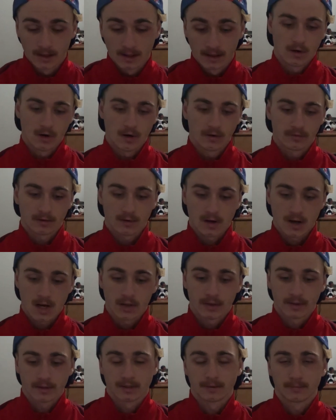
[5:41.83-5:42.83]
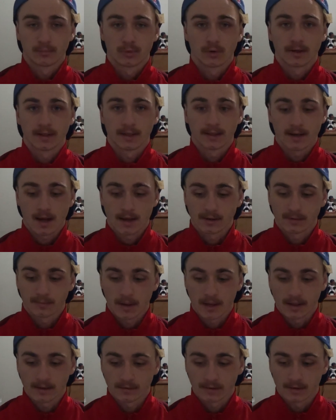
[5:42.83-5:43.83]
Overall, it's a pretty nice
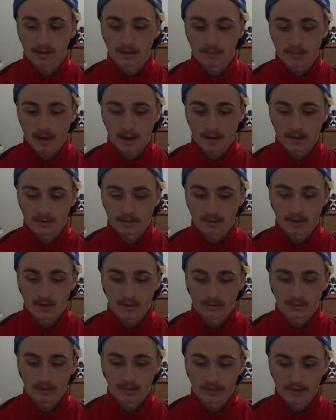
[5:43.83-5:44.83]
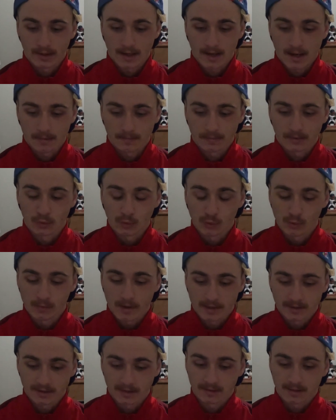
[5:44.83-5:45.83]
paint scheme. I don't really have too
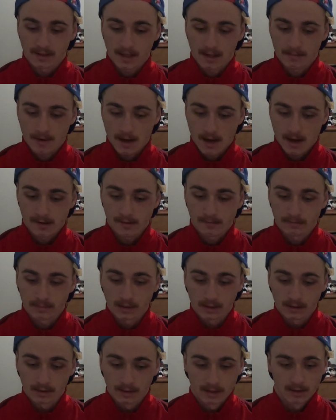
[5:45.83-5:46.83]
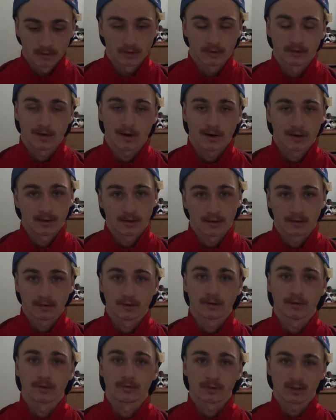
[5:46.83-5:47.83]
much to say about it, but starting
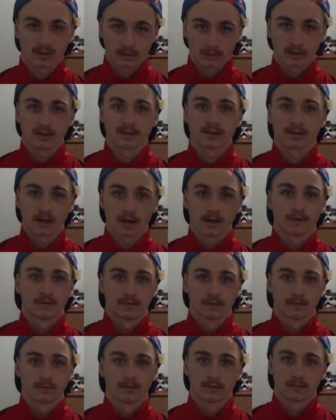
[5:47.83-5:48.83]
into the real good stuff.